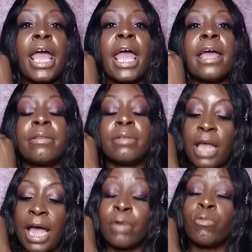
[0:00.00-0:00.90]
and
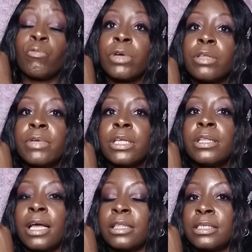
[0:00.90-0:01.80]
I really, really
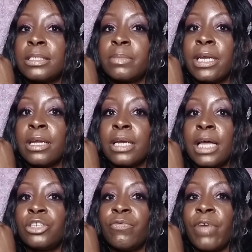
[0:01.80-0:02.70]
like that it's made out of
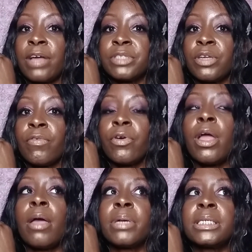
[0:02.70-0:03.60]
925 silver,
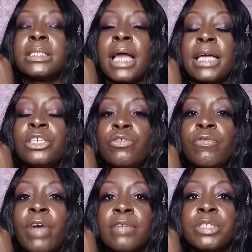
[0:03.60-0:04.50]
because
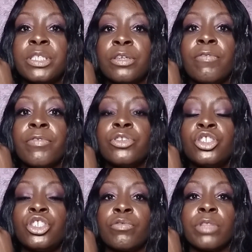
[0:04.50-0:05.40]
925 silver
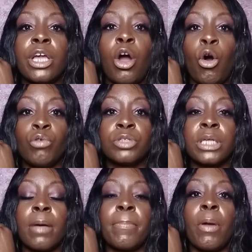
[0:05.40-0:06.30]
generally holds
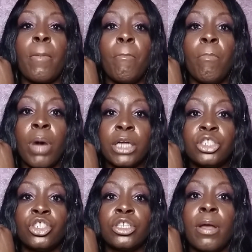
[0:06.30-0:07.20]
up
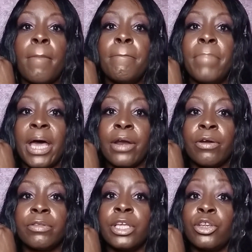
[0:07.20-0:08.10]
much
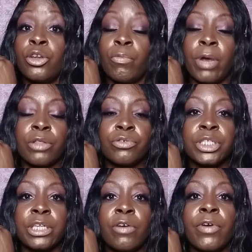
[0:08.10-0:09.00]
better than your regular
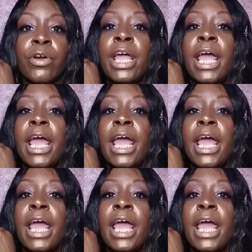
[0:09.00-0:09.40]
silver,